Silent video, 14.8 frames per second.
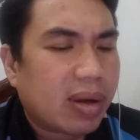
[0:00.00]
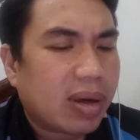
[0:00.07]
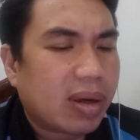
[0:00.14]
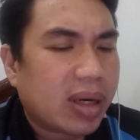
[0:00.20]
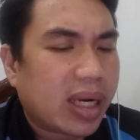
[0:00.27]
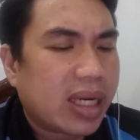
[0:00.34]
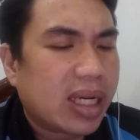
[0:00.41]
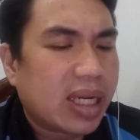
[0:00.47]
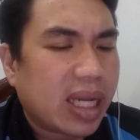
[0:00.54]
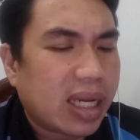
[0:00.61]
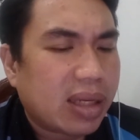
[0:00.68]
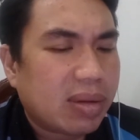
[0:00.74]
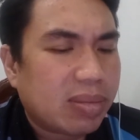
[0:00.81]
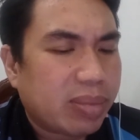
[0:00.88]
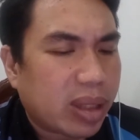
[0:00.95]
rather
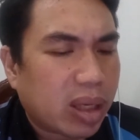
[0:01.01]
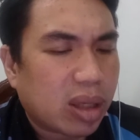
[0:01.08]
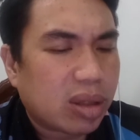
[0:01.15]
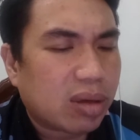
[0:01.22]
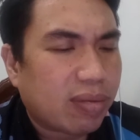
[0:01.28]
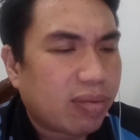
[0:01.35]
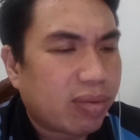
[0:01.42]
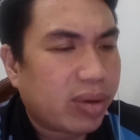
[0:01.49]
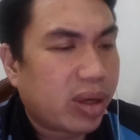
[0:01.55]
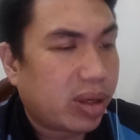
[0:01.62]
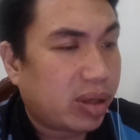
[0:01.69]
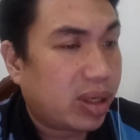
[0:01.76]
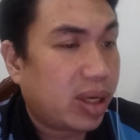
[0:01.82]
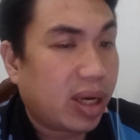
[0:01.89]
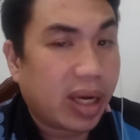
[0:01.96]
than because of
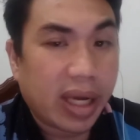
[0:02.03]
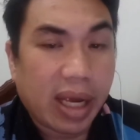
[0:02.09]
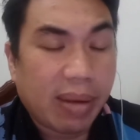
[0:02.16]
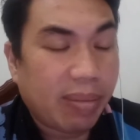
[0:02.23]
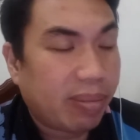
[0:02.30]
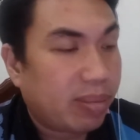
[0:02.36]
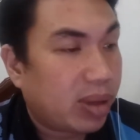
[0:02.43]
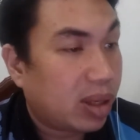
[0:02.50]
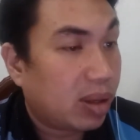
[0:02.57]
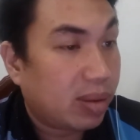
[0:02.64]
here I am,